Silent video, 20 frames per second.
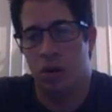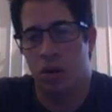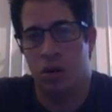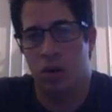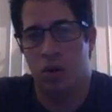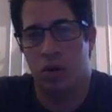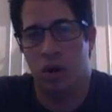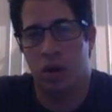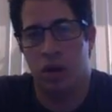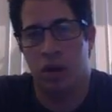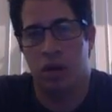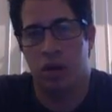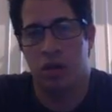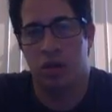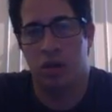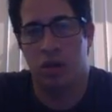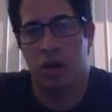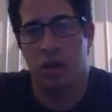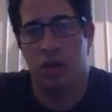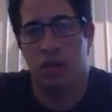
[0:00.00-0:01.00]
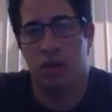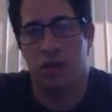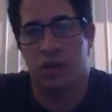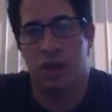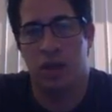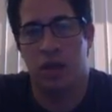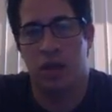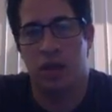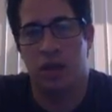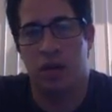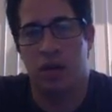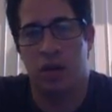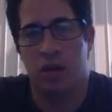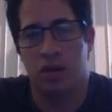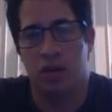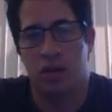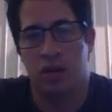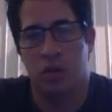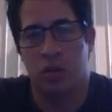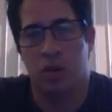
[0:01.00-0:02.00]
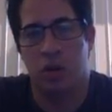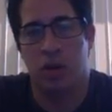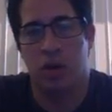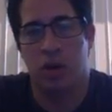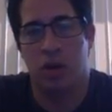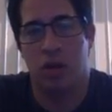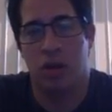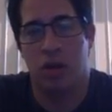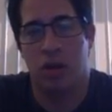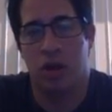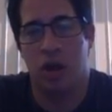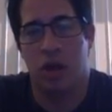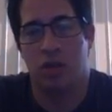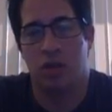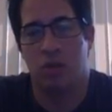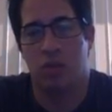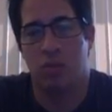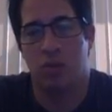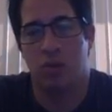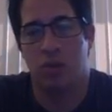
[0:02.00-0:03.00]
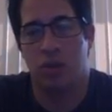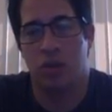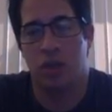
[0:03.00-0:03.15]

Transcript: Okay, it's just kind of sitting there against the wall as we push